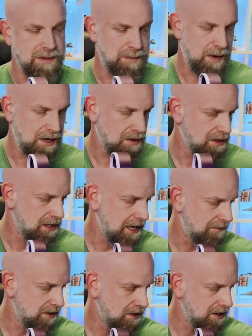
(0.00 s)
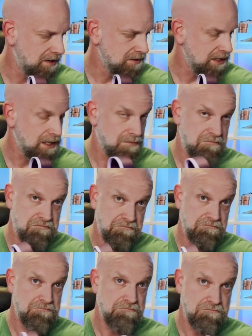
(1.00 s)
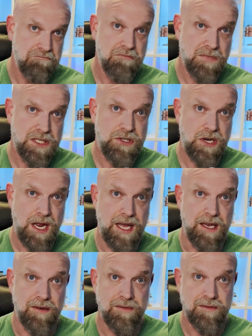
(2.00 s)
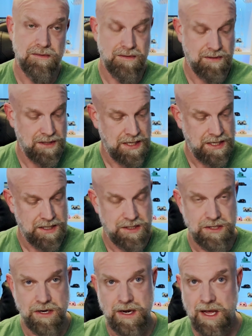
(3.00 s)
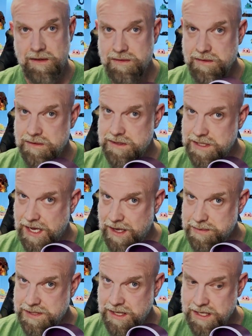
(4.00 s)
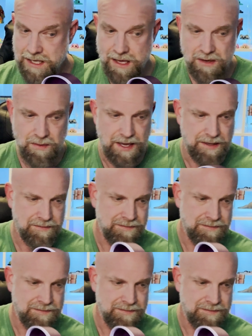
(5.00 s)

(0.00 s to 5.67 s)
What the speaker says: sparkle and lavender. And I was like, let's try it. Sure enough, top selling colorway.